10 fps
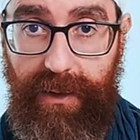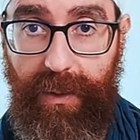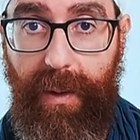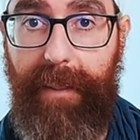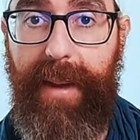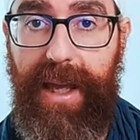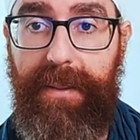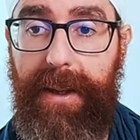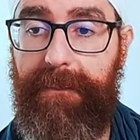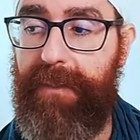to a
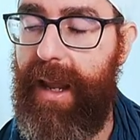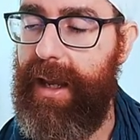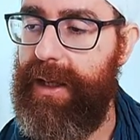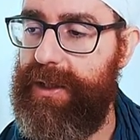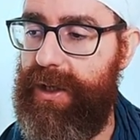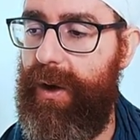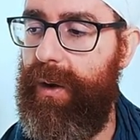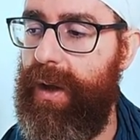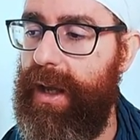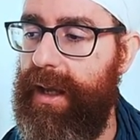baby.
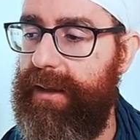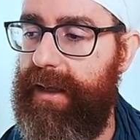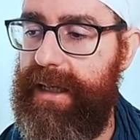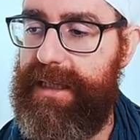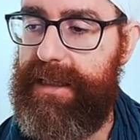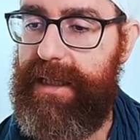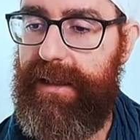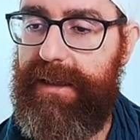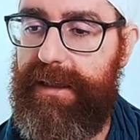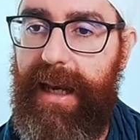So there is a
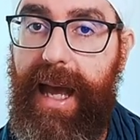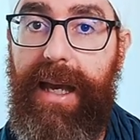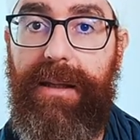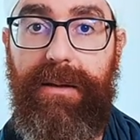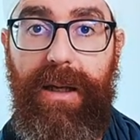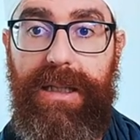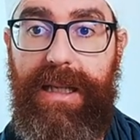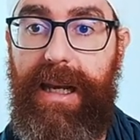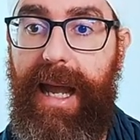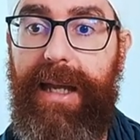certain light, there is
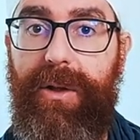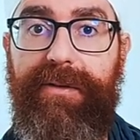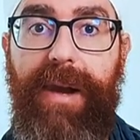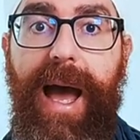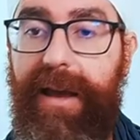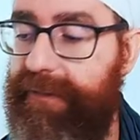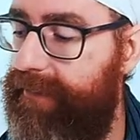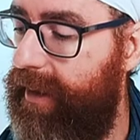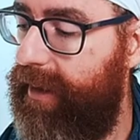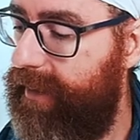a light of life
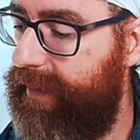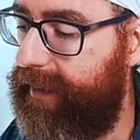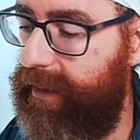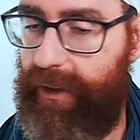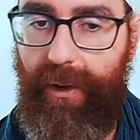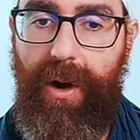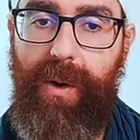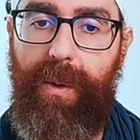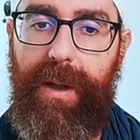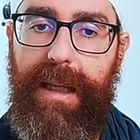that can
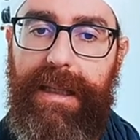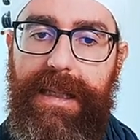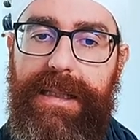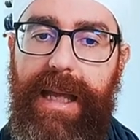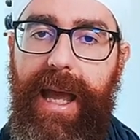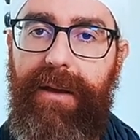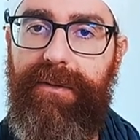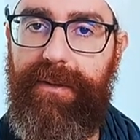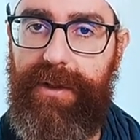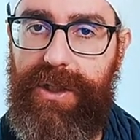grow in this
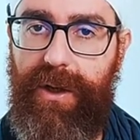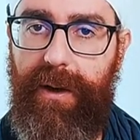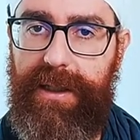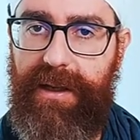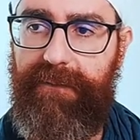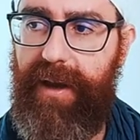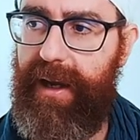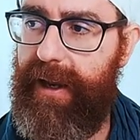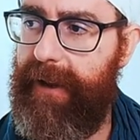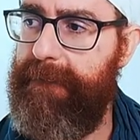cave. So it's a
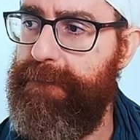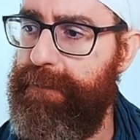very